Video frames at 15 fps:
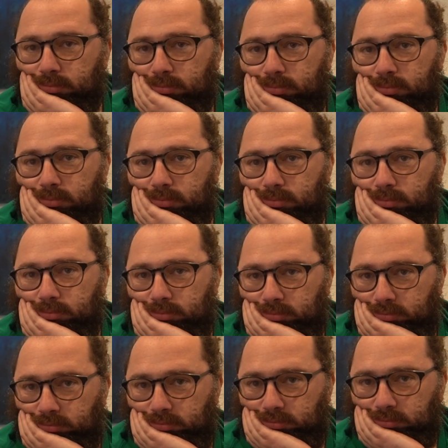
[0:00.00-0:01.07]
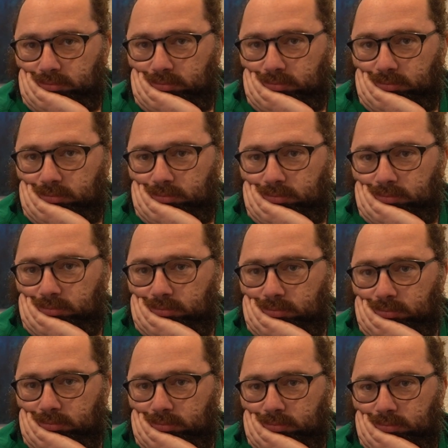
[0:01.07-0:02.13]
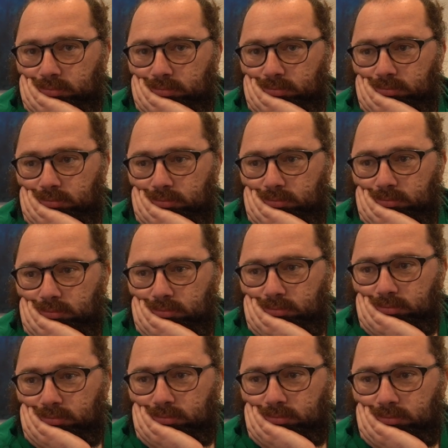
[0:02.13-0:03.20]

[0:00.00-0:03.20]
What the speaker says: No words are spoken by the person on screen.